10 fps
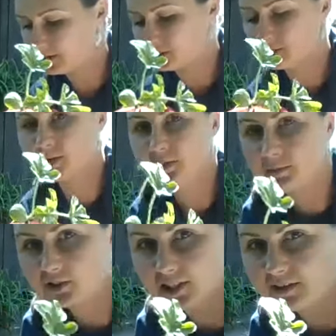So you have
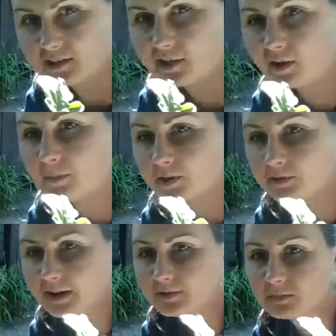to be gentle, but
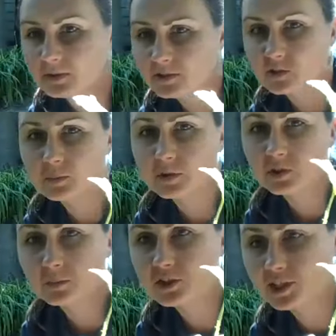you don't have to be super,
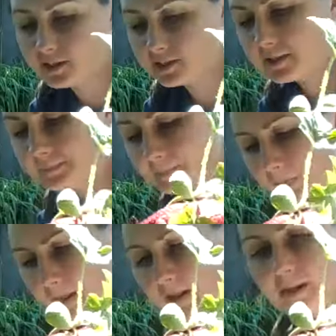super gentle.
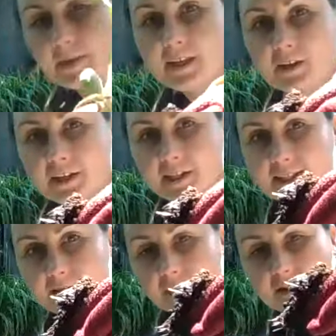But there it is.
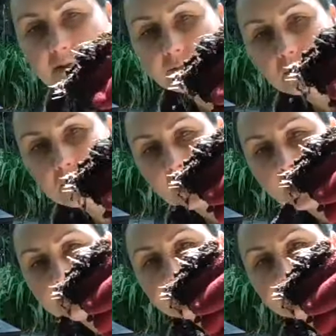So there's the root ball.